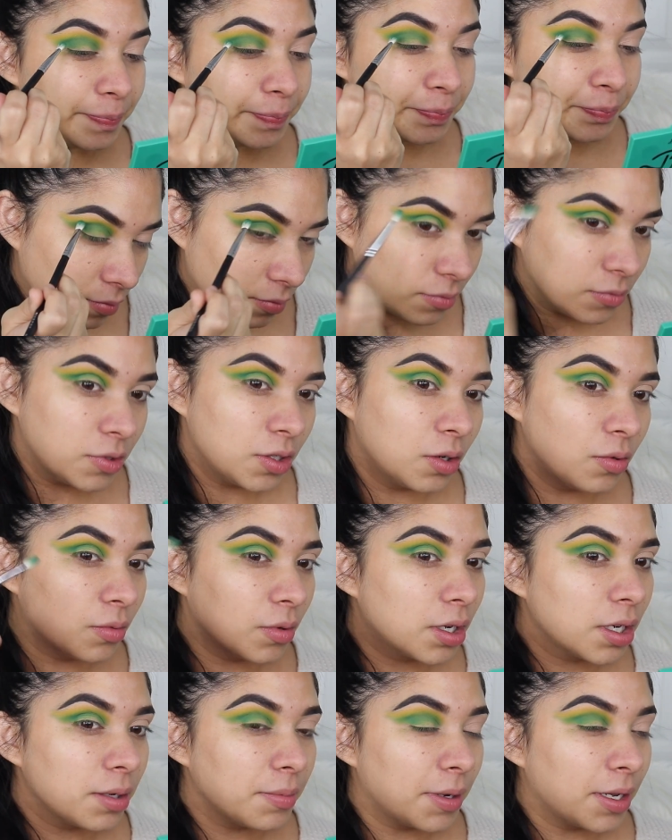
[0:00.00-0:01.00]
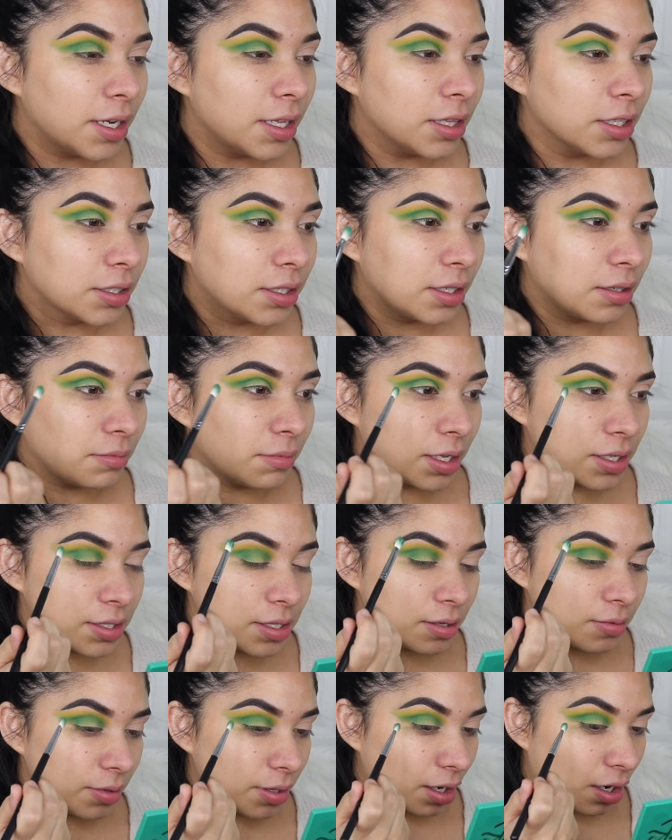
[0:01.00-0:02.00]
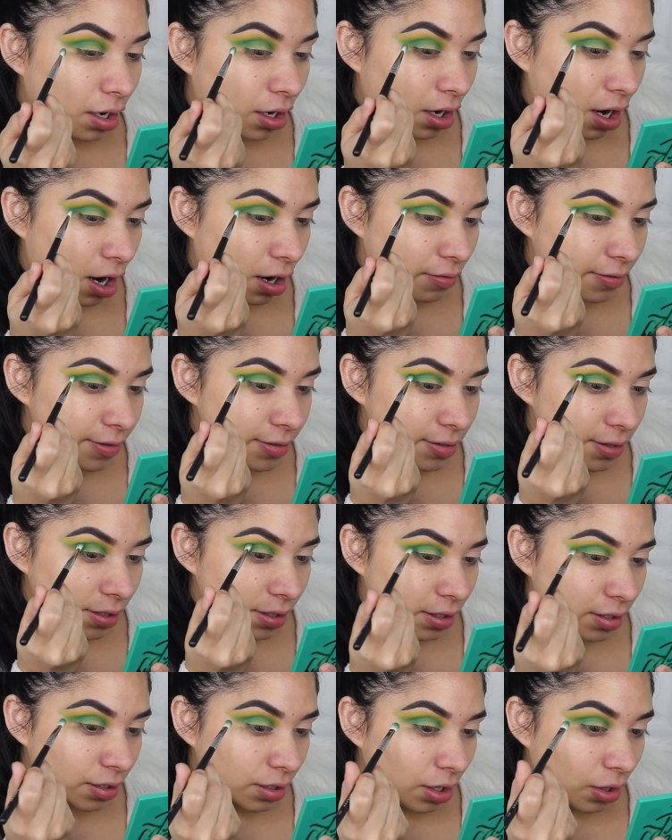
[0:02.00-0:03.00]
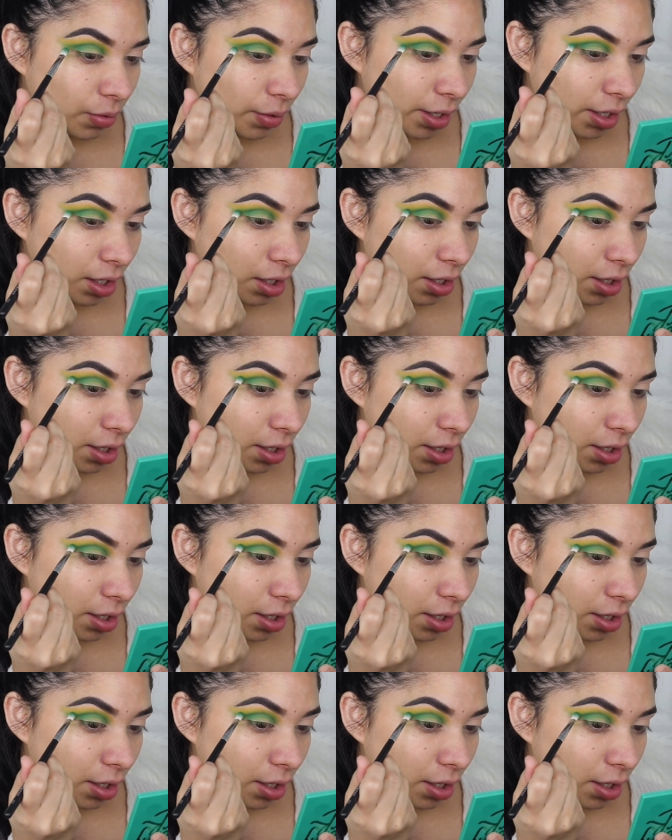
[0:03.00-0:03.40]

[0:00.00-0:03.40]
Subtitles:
And don't worry about it looking messy. We are obviously going to go in